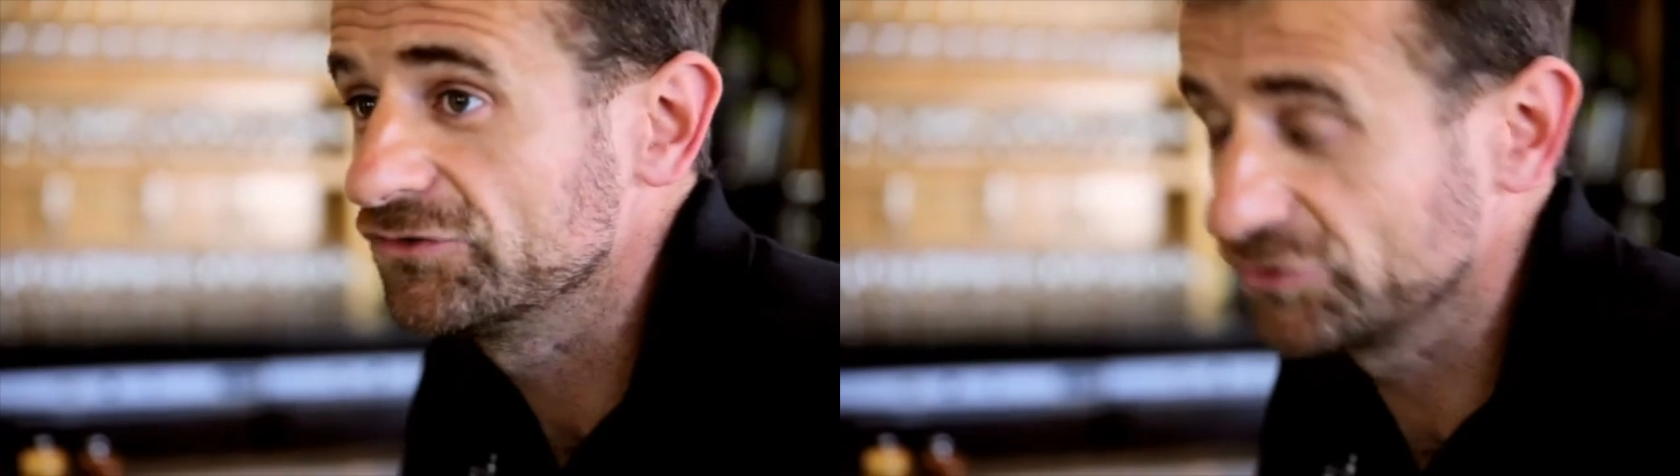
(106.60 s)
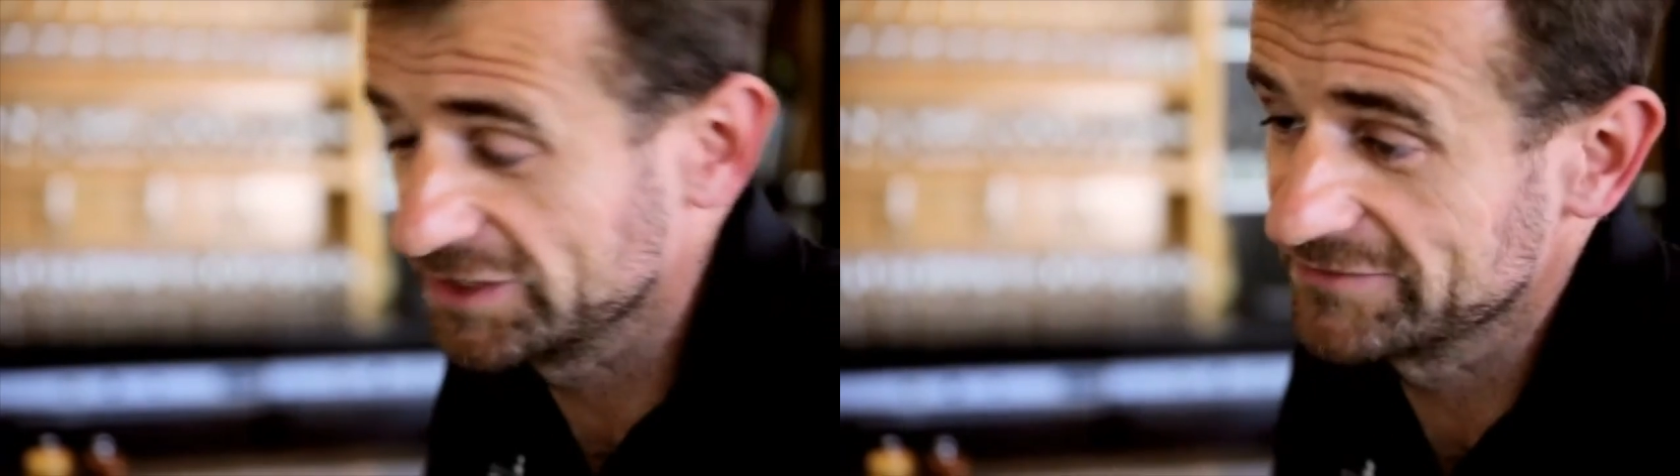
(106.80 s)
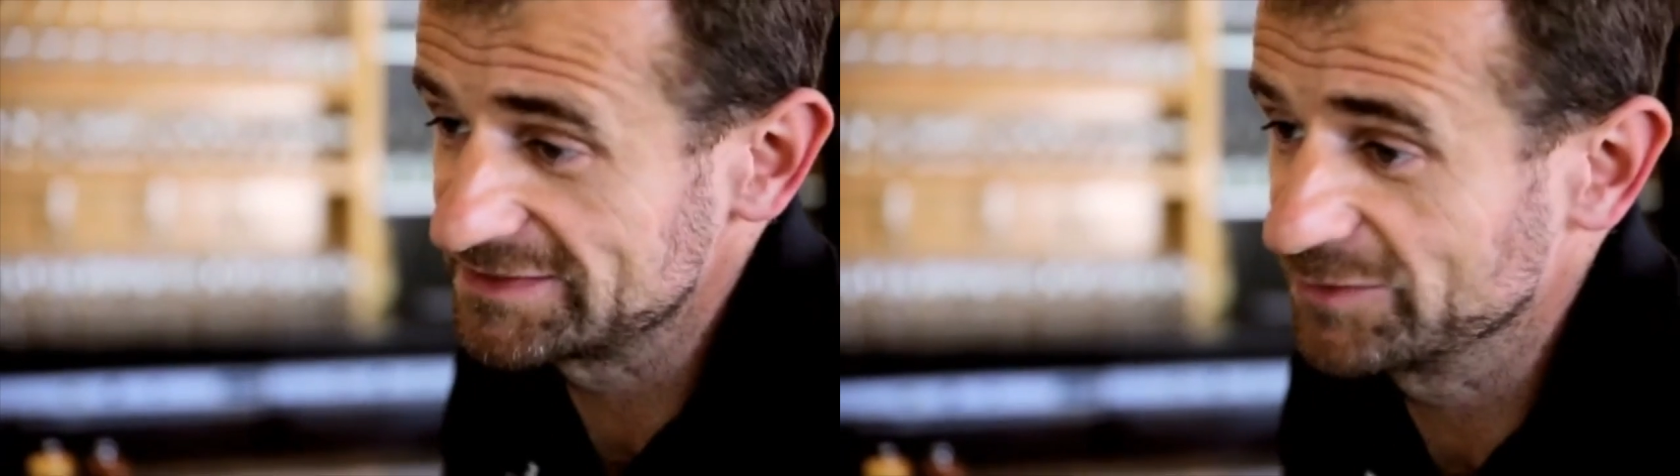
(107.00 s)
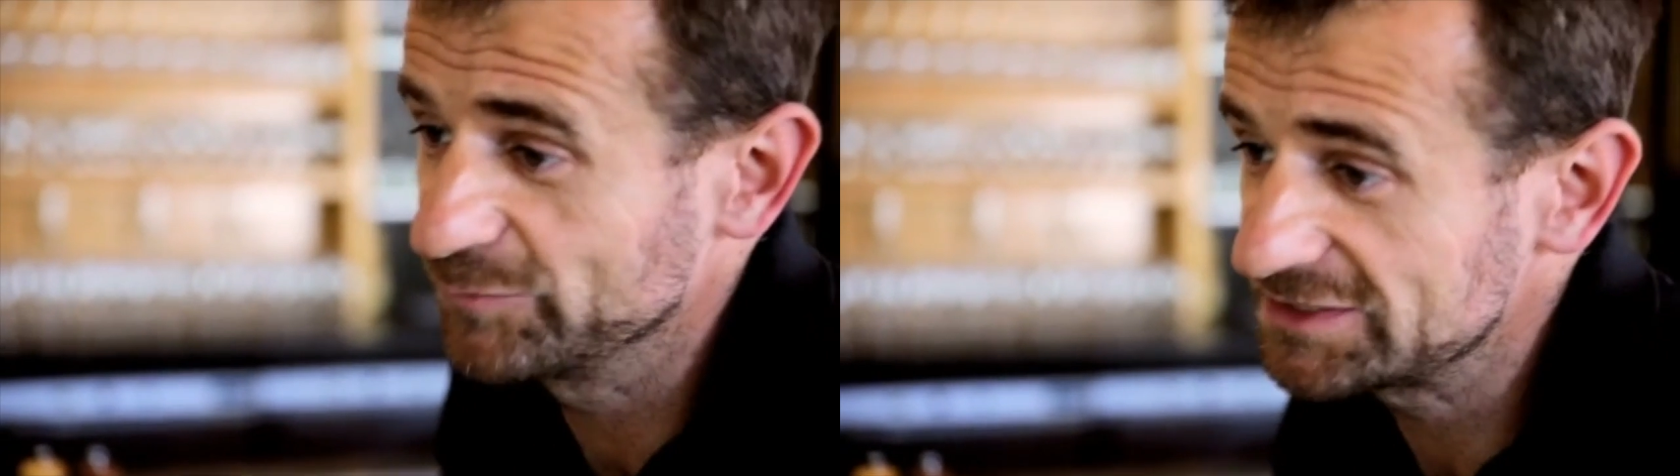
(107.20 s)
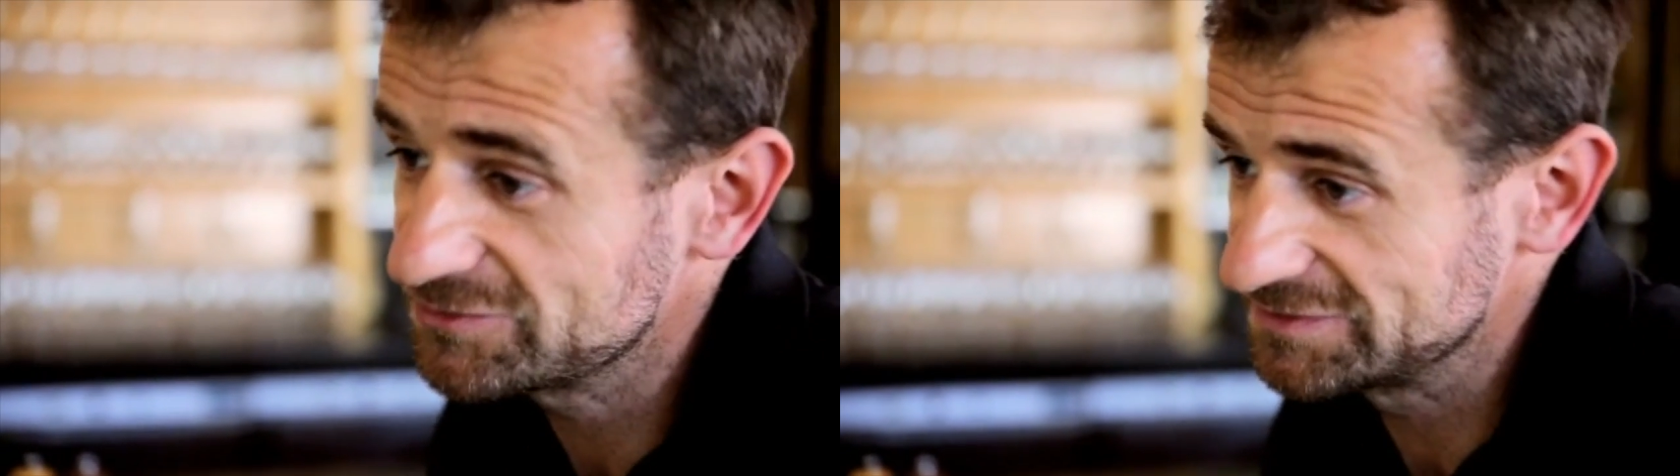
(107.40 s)
to give us the
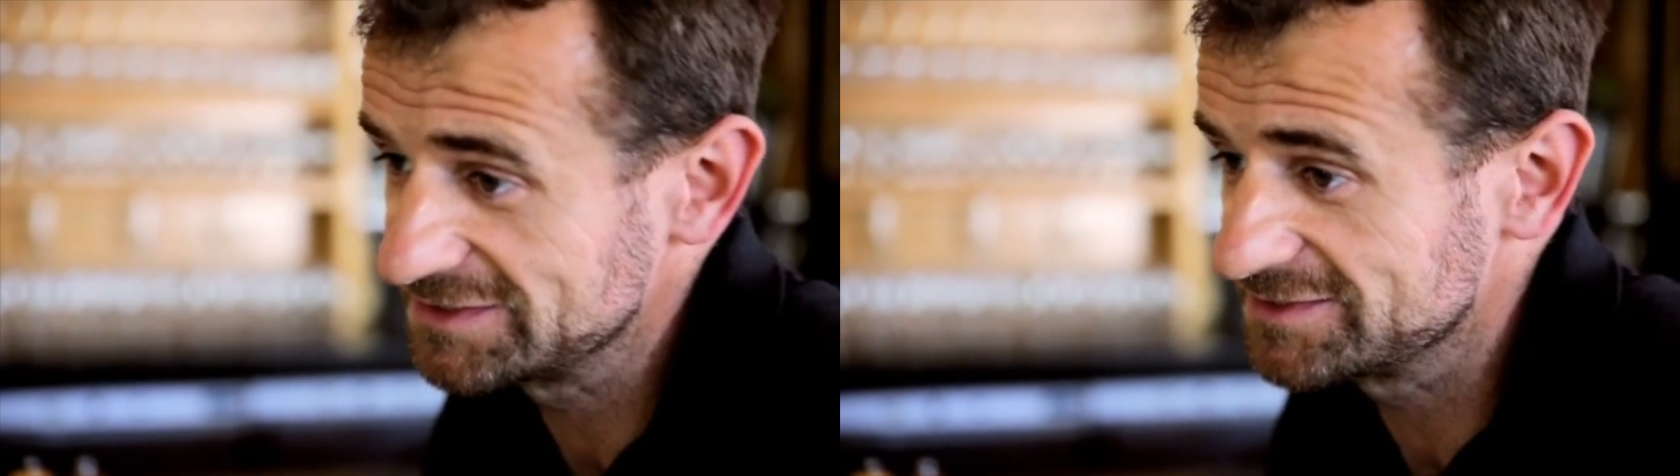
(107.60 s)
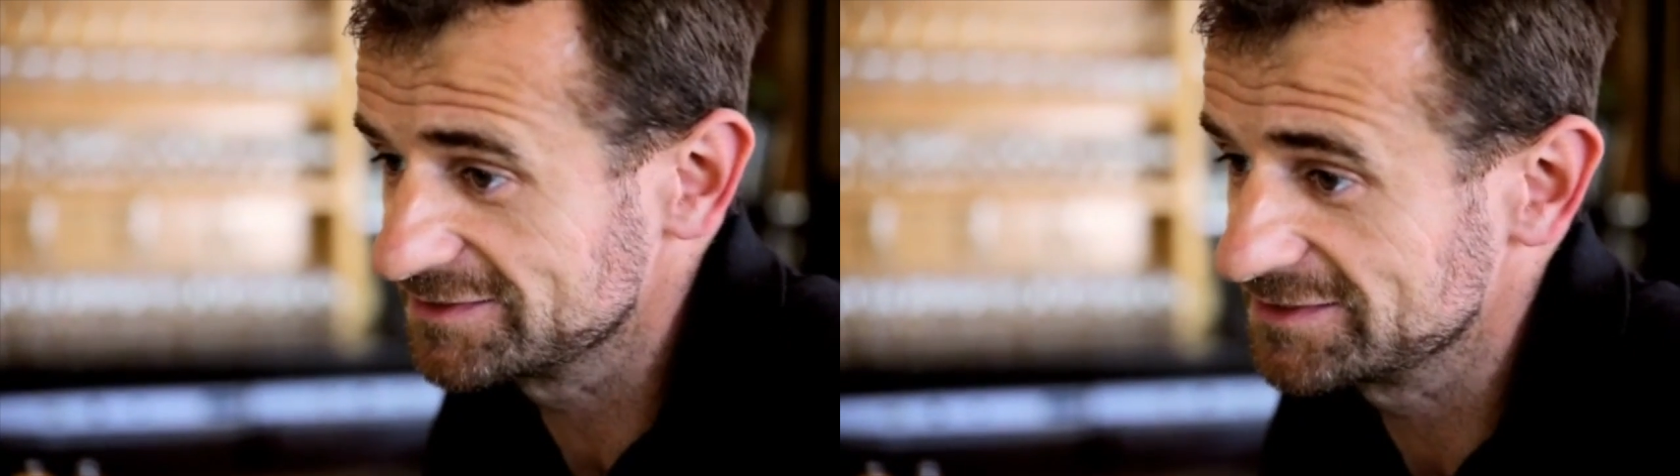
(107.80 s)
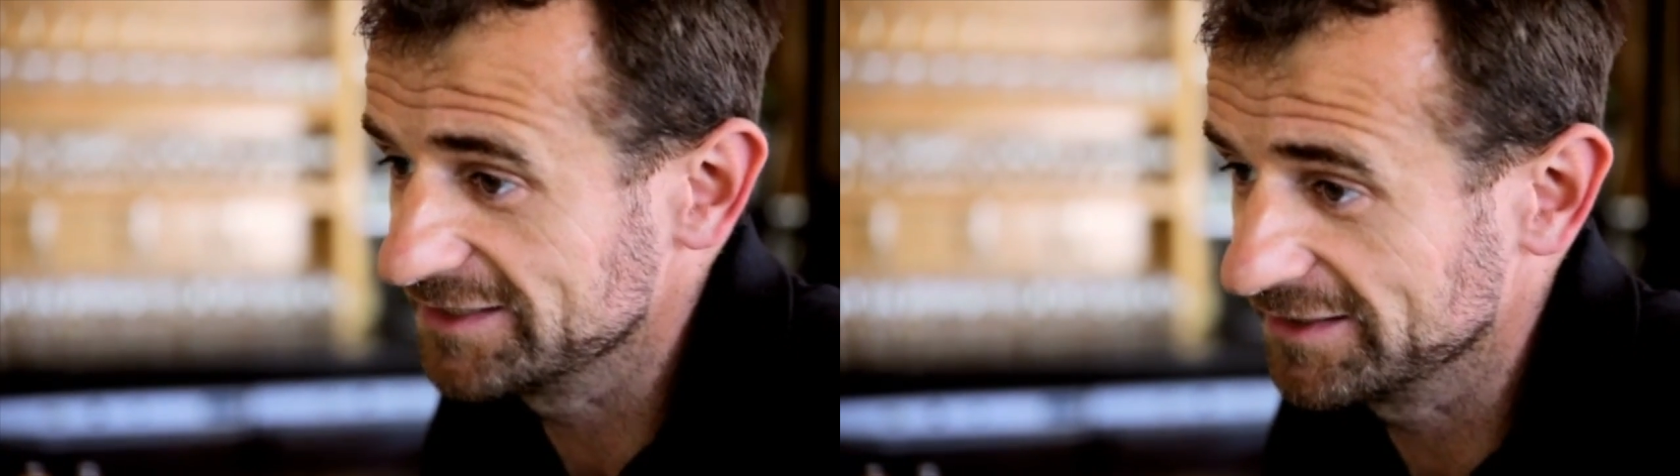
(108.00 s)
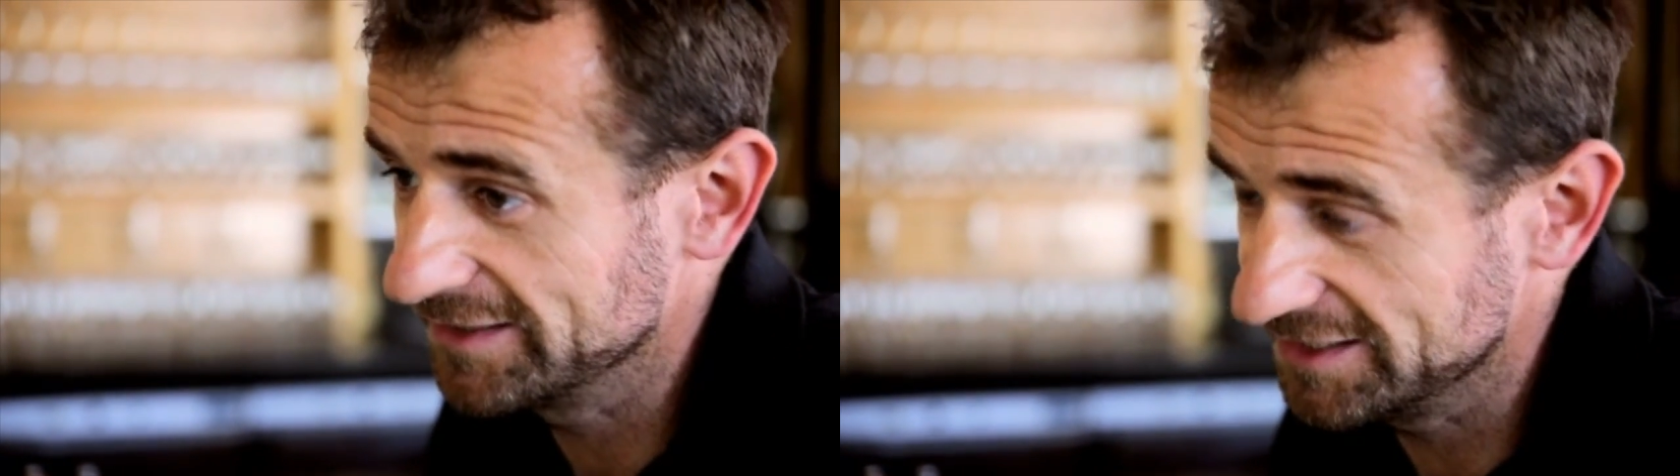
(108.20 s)
best consistency and